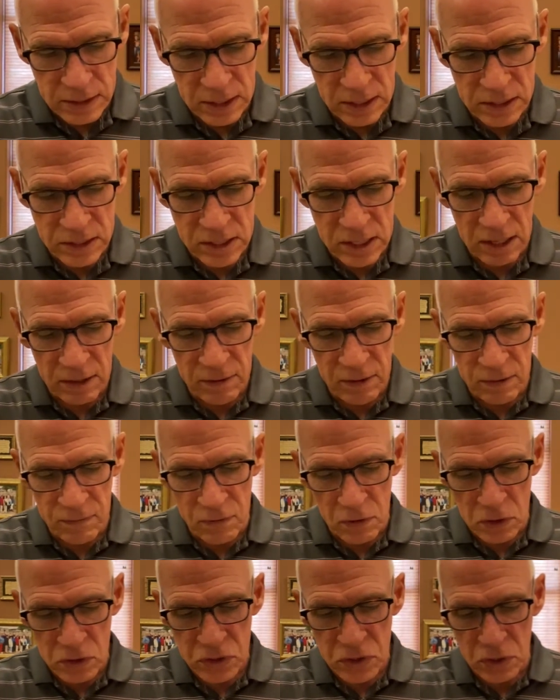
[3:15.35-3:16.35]
He said in
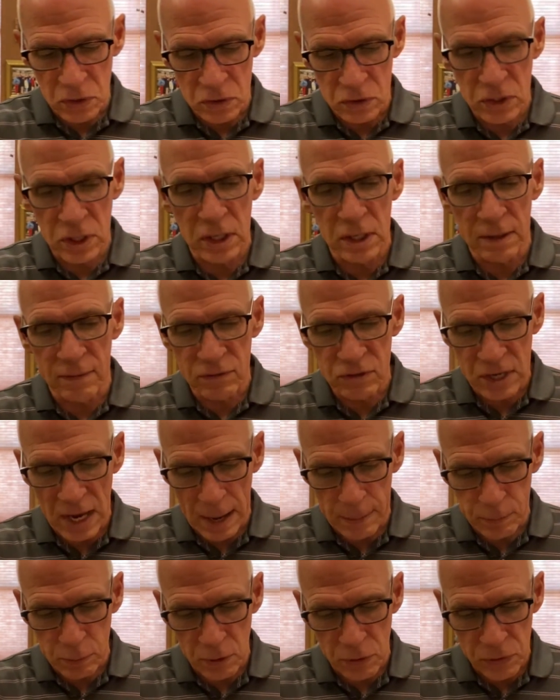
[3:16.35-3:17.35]
verse 13 of
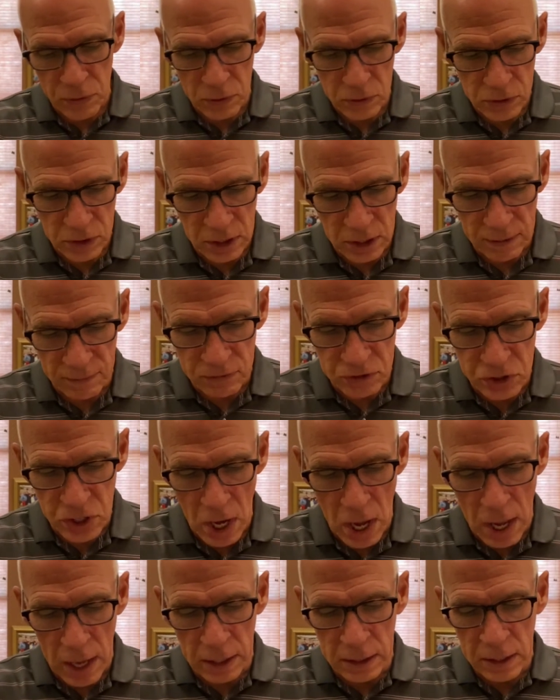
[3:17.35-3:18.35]
chapter 13 of
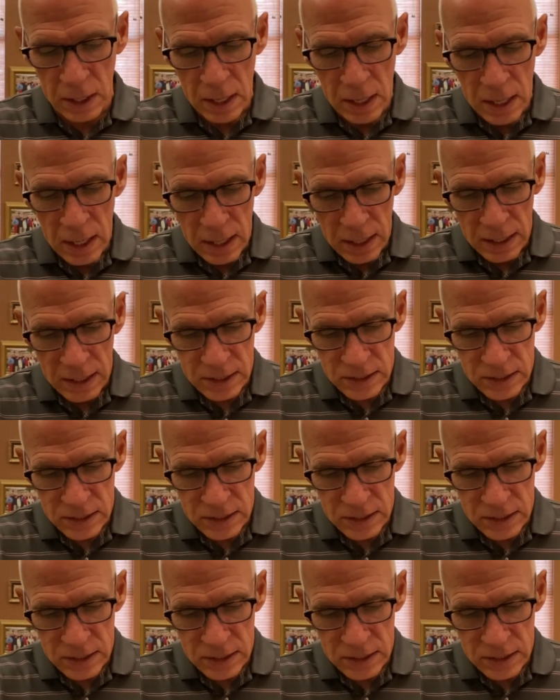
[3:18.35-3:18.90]
John, he